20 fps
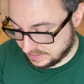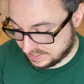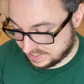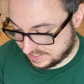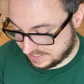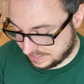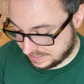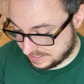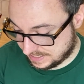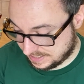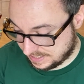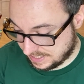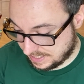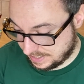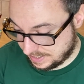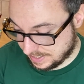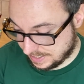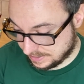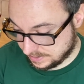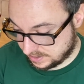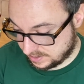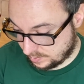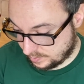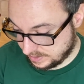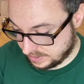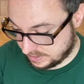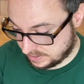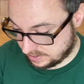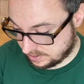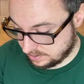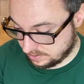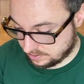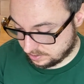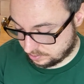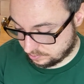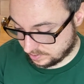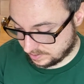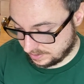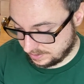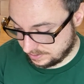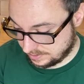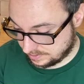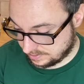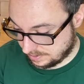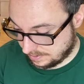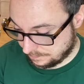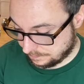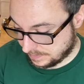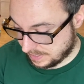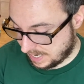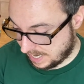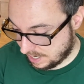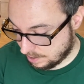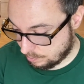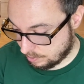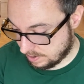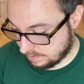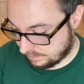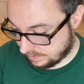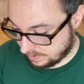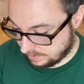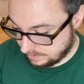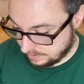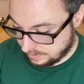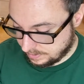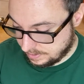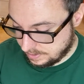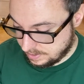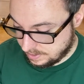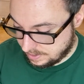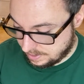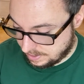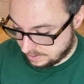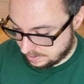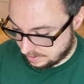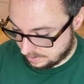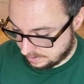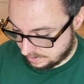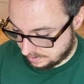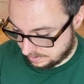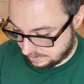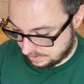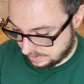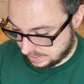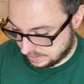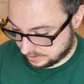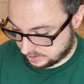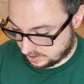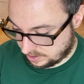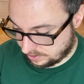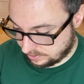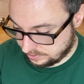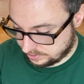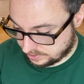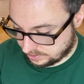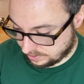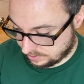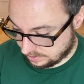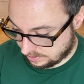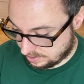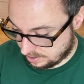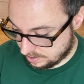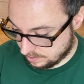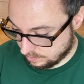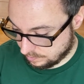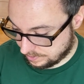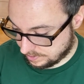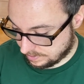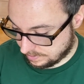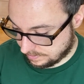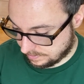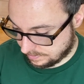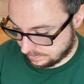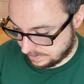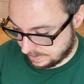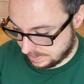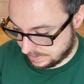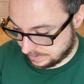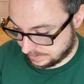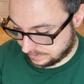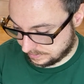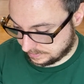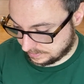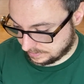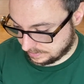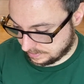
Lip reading: 16 and 22 degrees. However, as close to the colder end